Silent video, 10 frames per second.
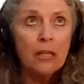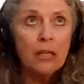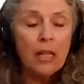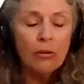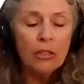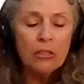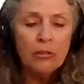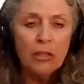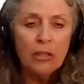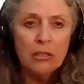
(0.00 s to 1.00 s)
that in order
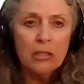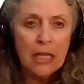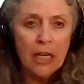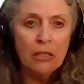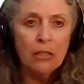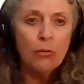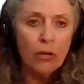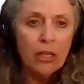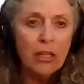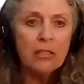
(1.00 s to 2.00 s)
to understand the
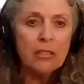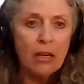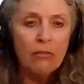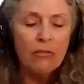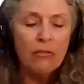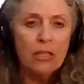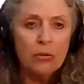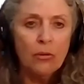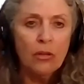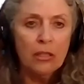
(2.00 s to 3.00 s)
workings of this
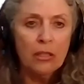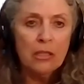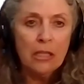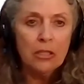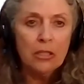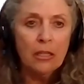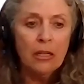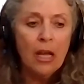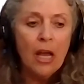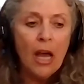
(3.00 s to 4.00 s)

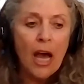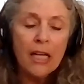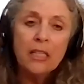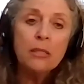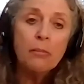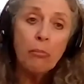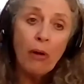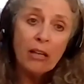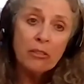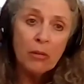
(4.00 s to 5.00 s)
organization, I need to be
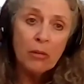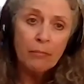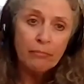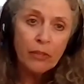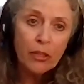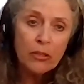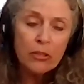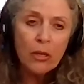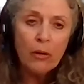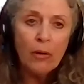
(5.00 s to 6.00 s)
proximate.
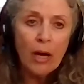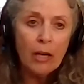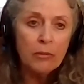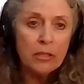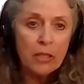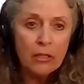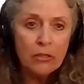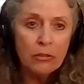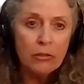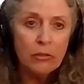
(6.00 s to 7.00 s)
So I was sent
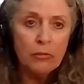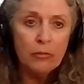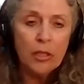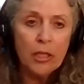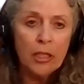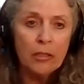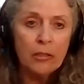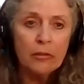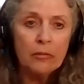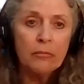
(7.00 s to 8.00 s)
to
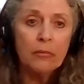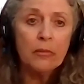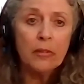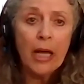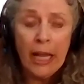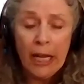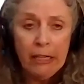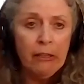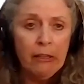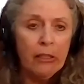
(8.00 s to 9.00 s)

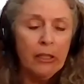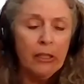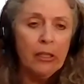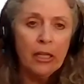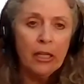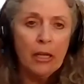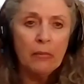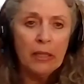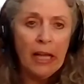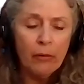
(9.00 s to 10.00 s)
Haiti and then
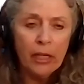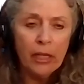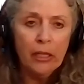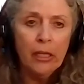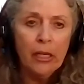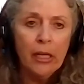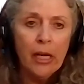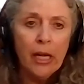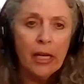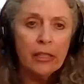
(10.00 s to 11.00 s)
Malawi,
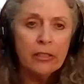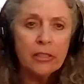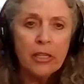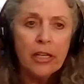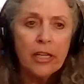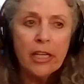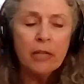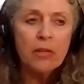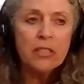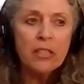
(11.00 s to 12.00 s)
and it
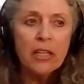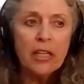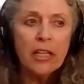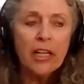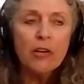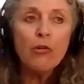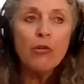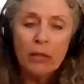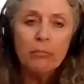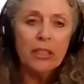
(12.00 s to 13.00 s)
was
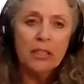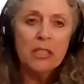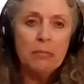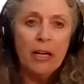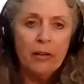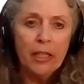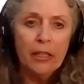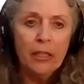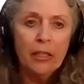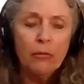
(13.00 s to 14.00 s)
incredibly inspiring.
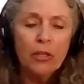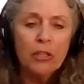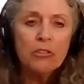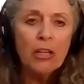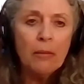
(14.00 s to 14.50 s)
When you talk